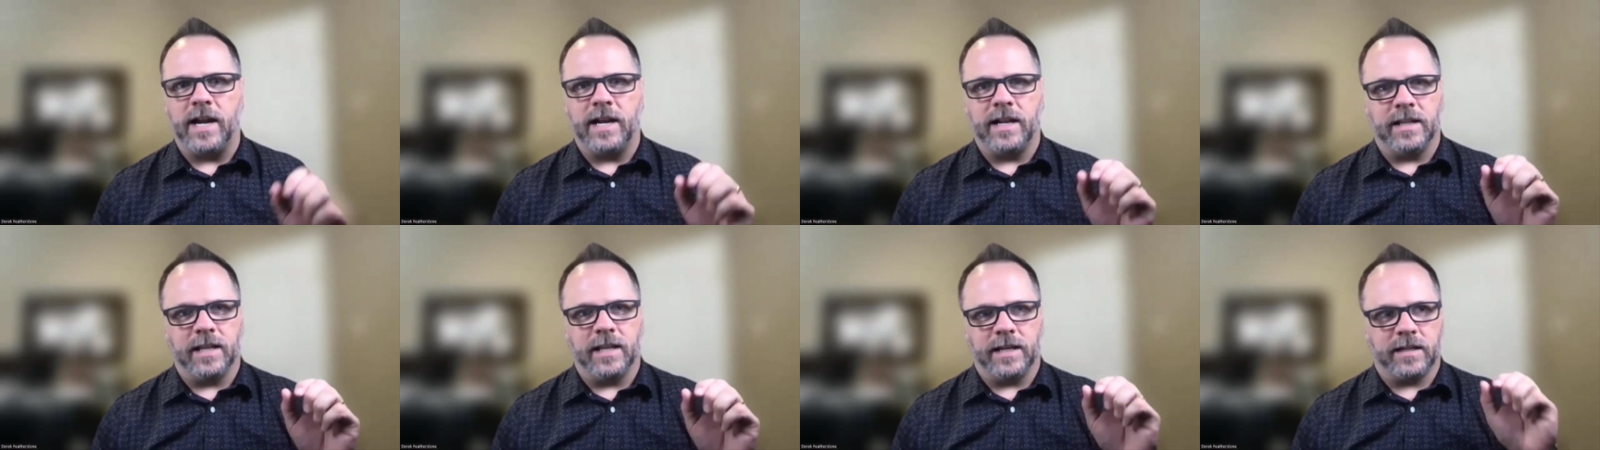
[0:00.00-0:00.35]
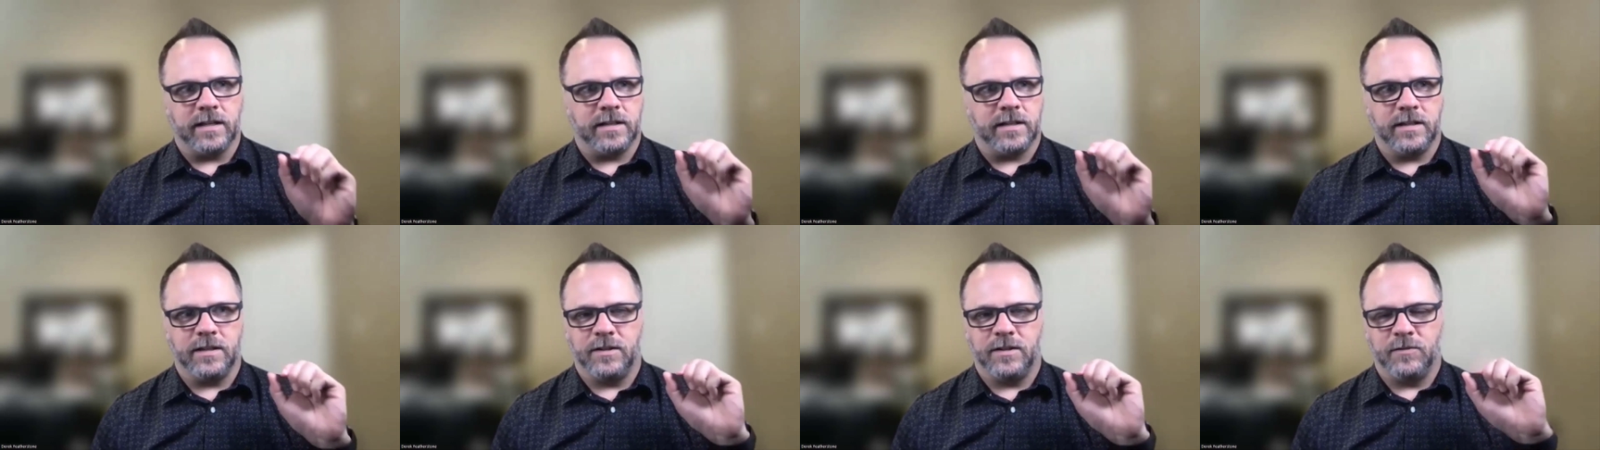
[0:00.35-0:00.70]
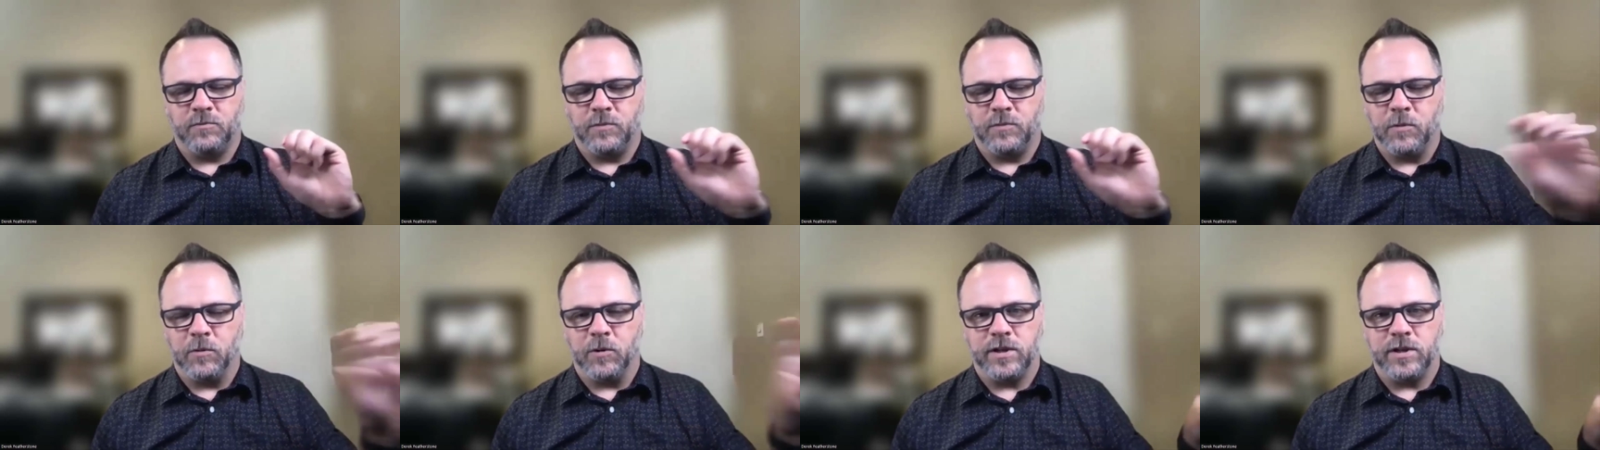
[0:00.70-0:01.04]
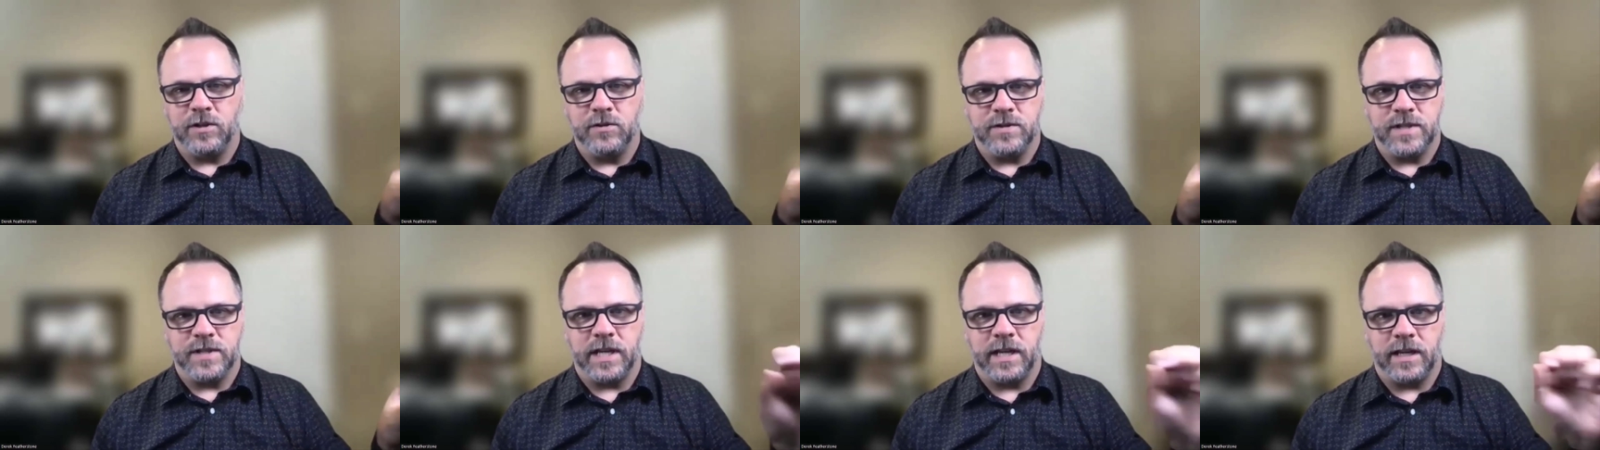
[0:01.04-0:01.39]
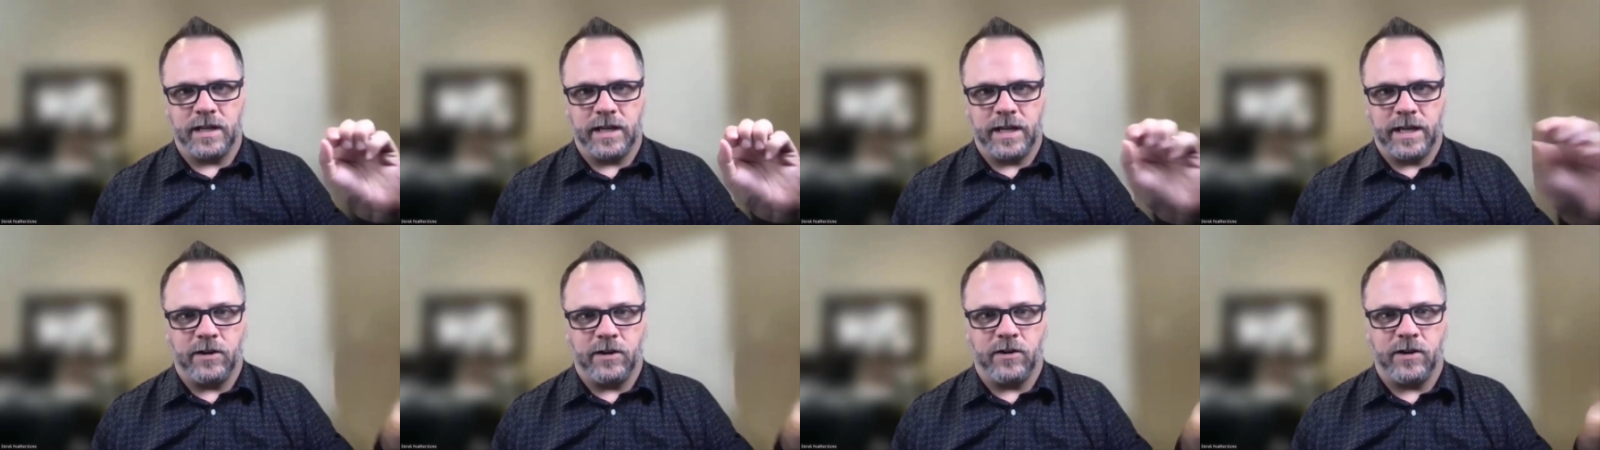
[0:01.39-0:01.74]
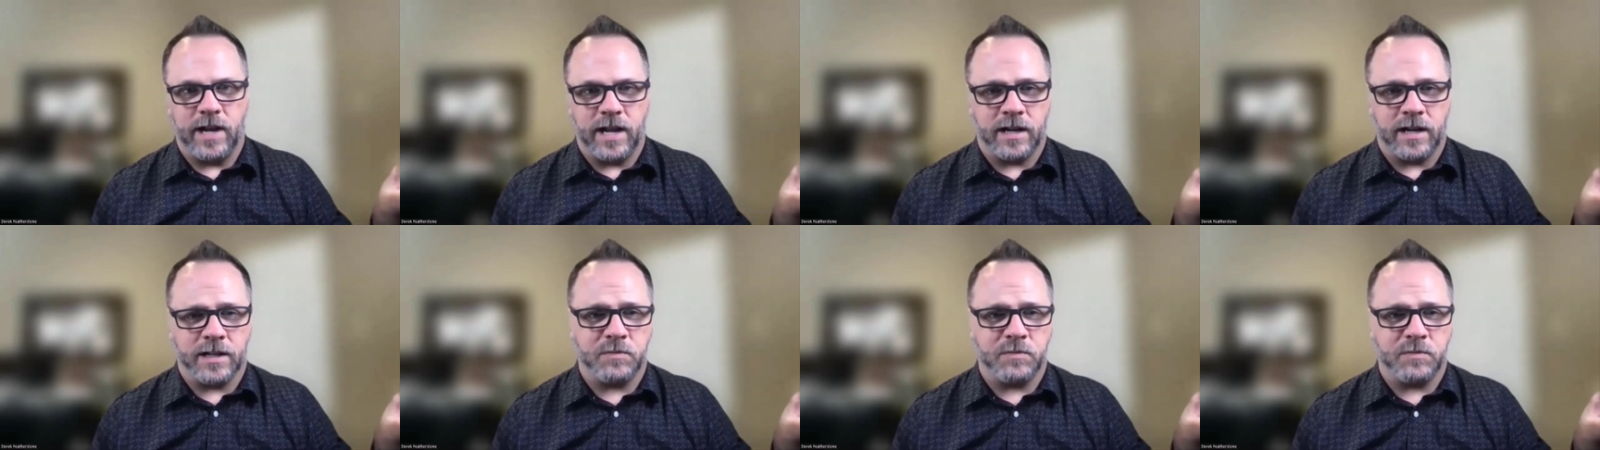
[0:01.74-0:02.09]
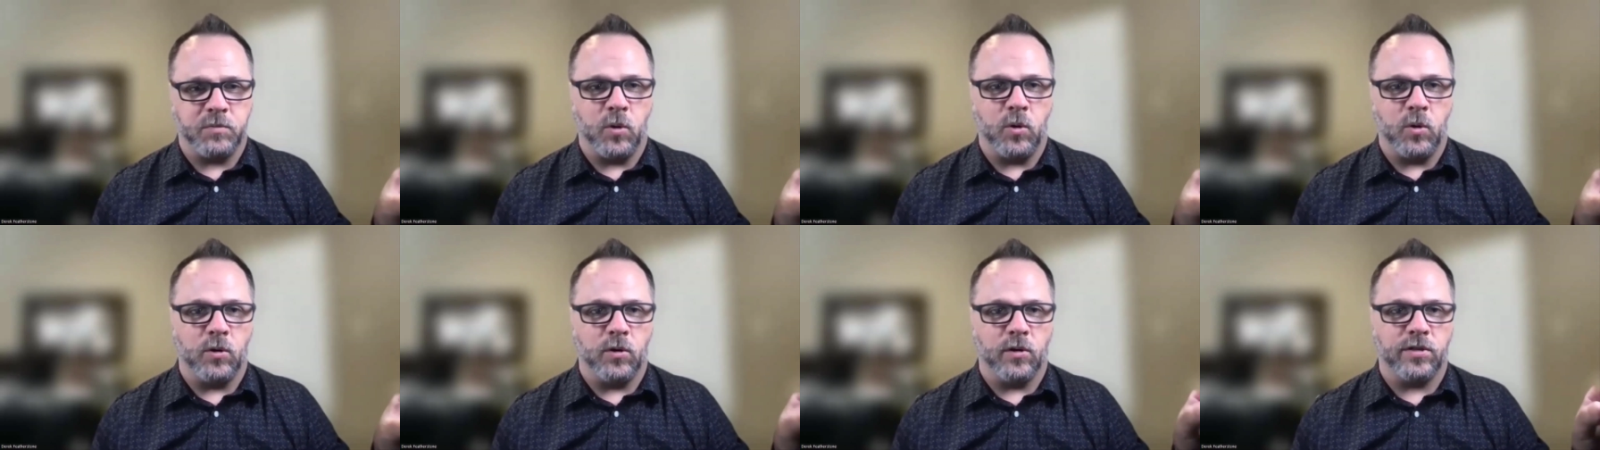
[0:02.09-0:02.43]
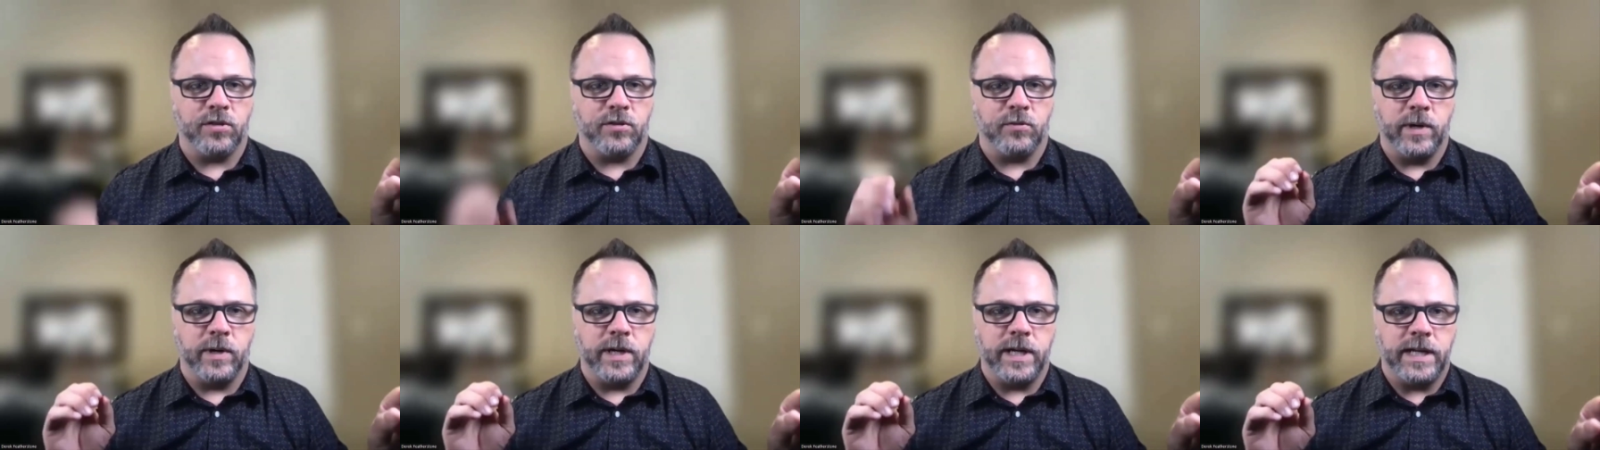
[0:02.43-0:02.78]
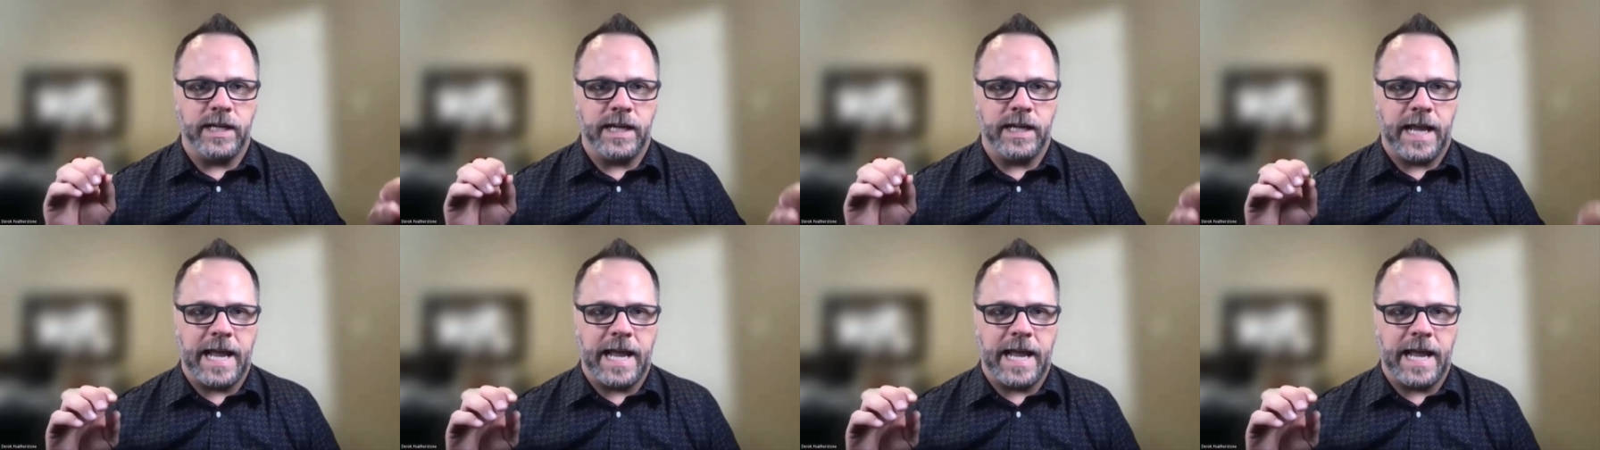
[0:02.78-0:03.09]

like we were using Internet Explorer 3